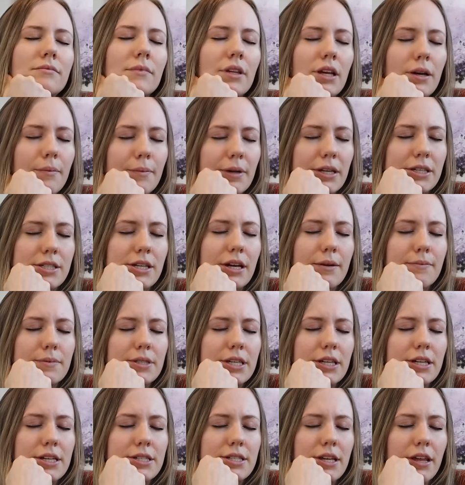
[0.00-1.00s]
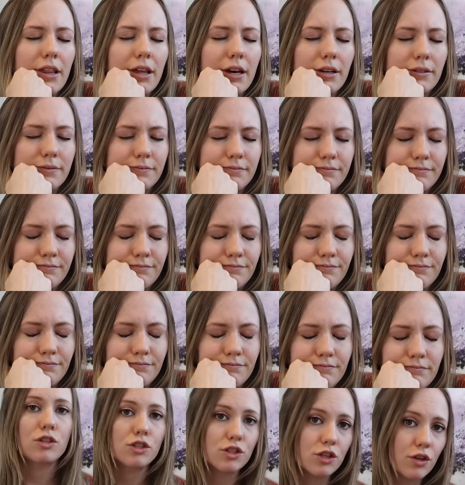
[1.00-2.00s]
How many times can I say that?
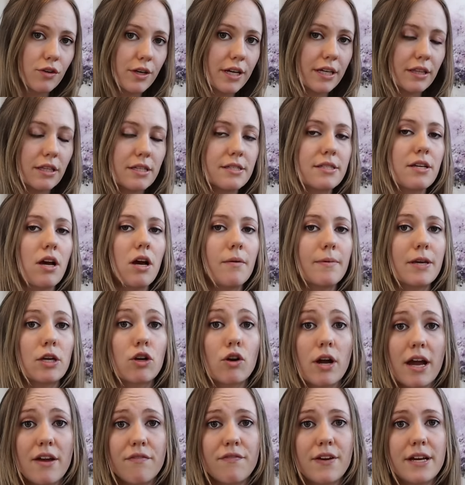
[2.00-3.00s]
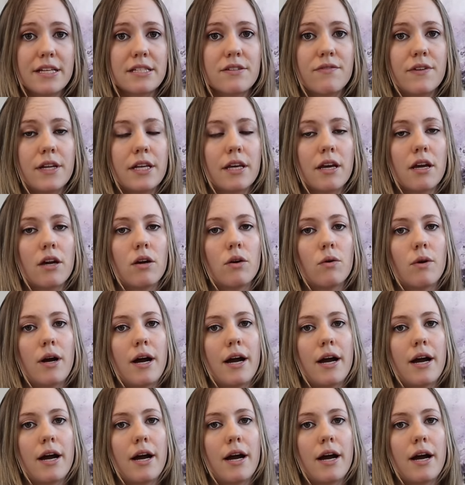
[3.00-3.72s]
During the Sabi Cryfest video,